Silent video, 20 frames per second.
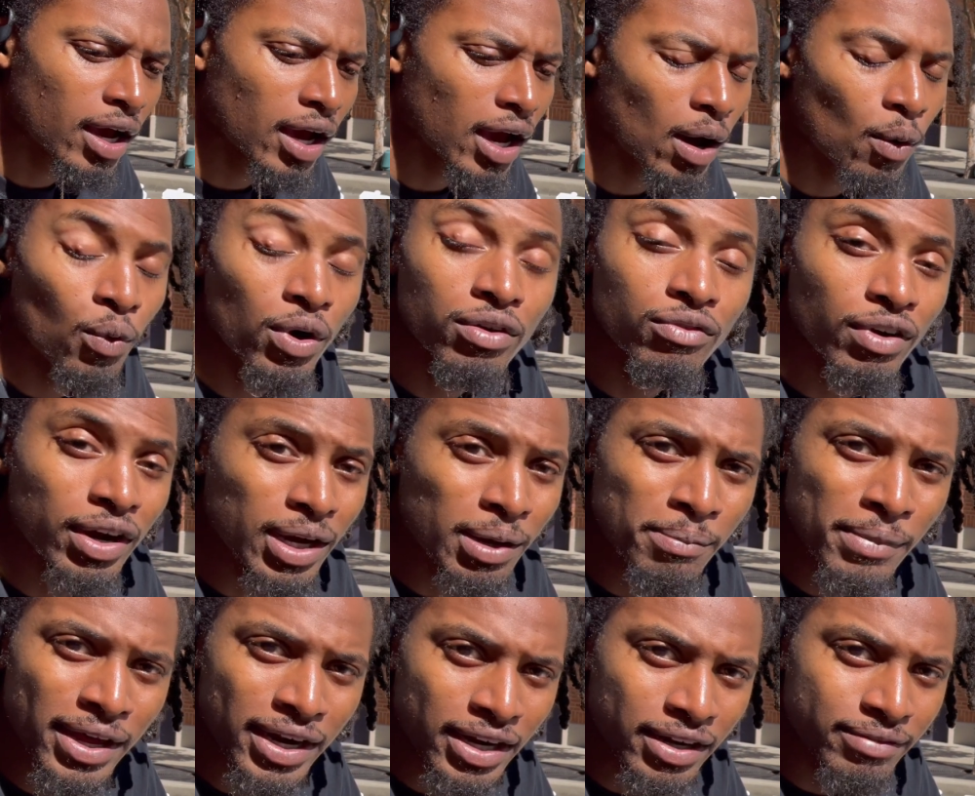I wouldn't
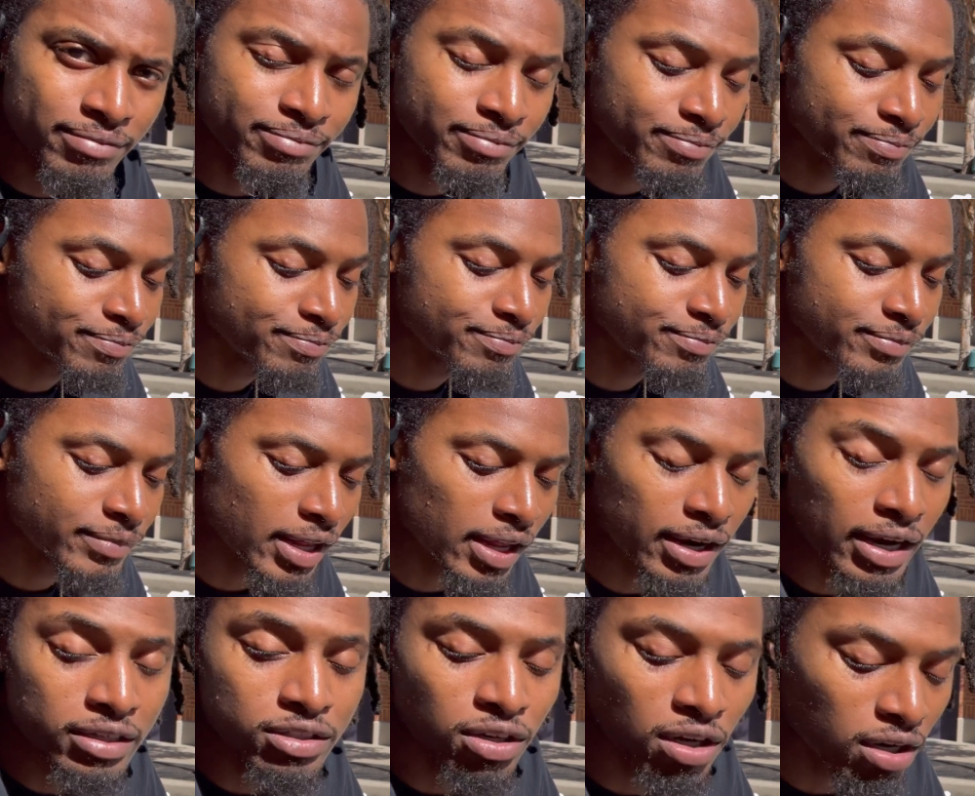recommend it.
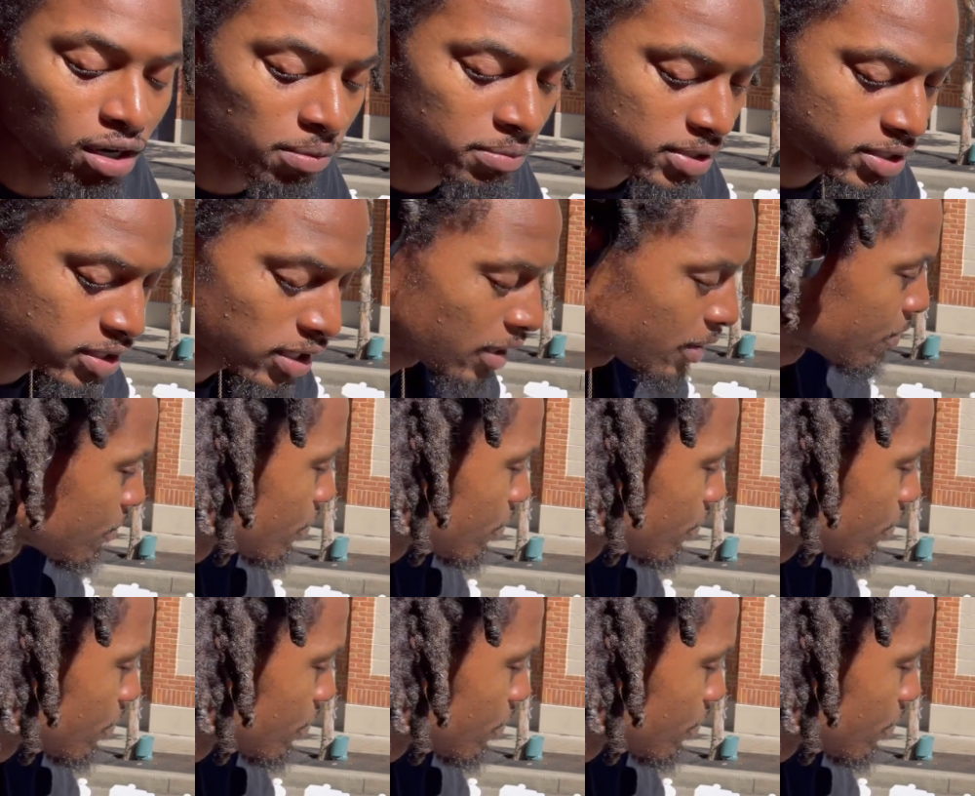That's all I'm gonna say.